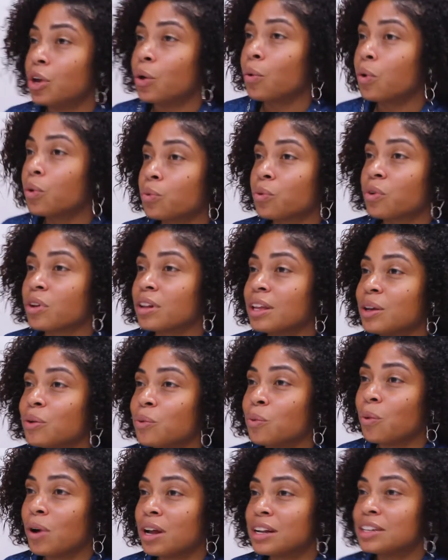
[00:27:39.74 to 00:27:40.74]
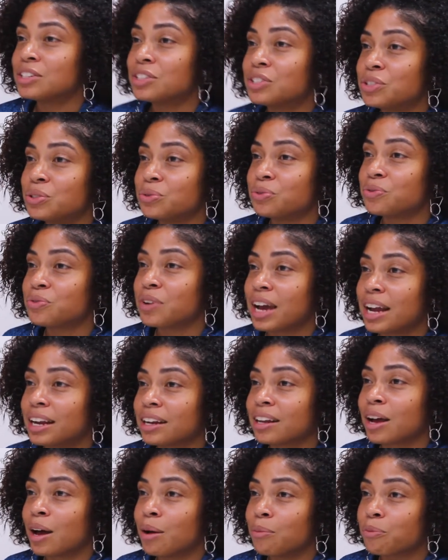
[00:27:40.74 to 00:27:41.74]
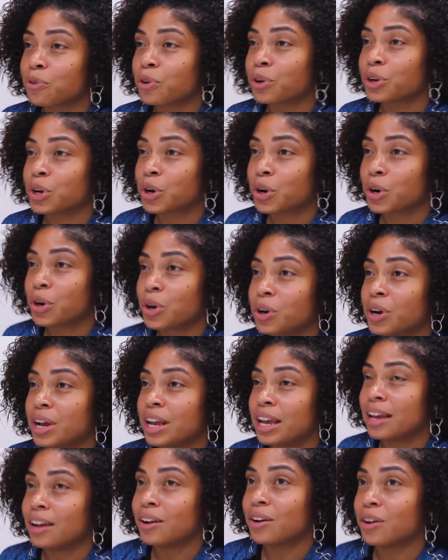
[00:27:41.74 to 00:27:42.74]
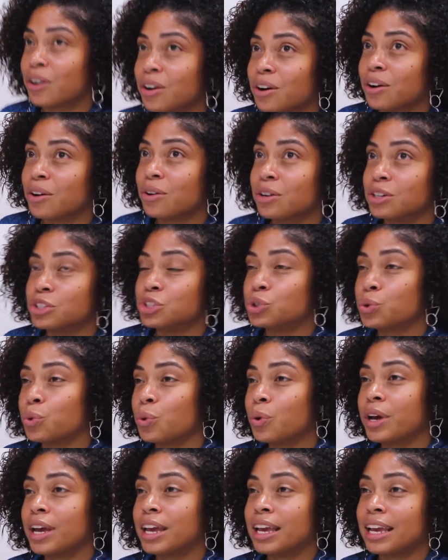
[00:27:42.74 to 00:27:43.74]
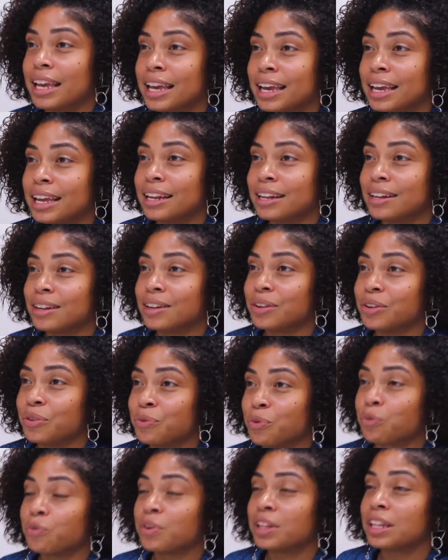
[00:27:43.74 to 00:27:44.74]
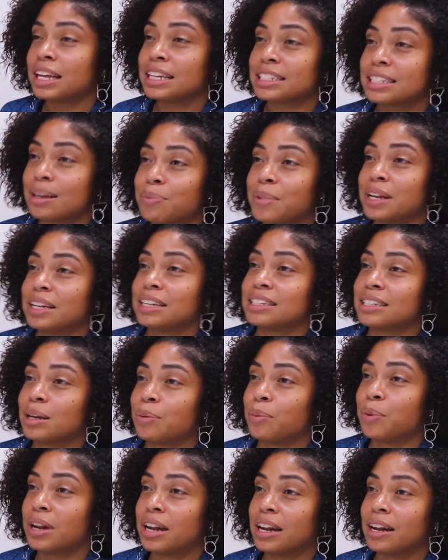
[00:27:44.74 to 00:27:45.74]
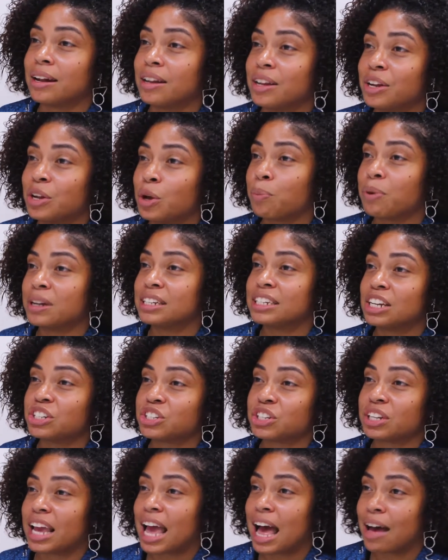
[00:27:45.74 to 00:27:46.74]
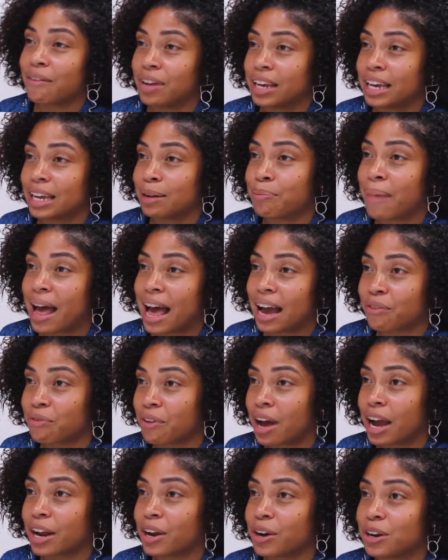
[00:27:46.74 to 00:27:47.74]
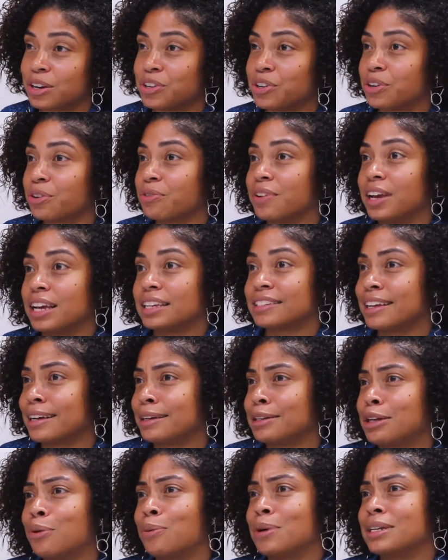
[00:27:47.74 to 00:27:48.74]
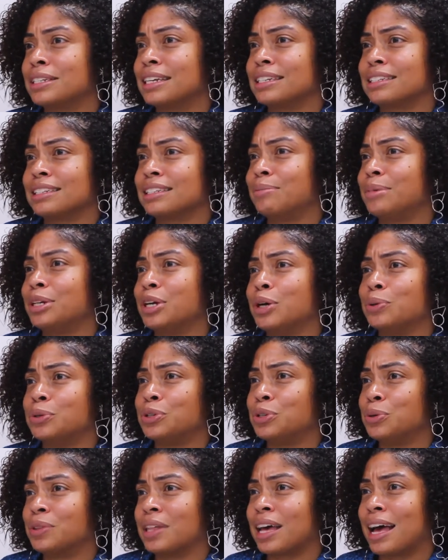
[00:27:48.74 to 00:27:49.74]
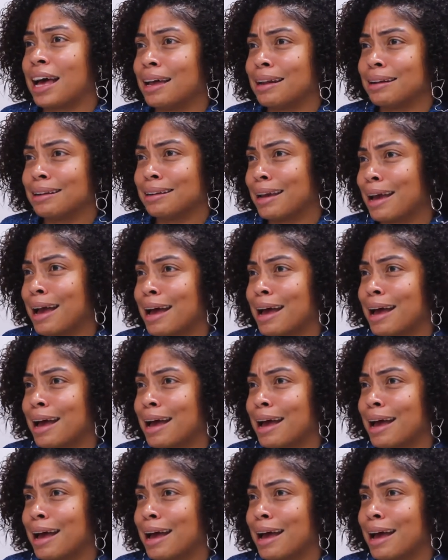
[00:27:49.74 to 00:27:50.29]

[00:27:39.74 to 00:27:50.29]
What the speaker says: one really wants to find comfort or joy in revealing something to someone and, you know, potentially having it backfire into your face. Like, no one says, let me go do that. Yeah.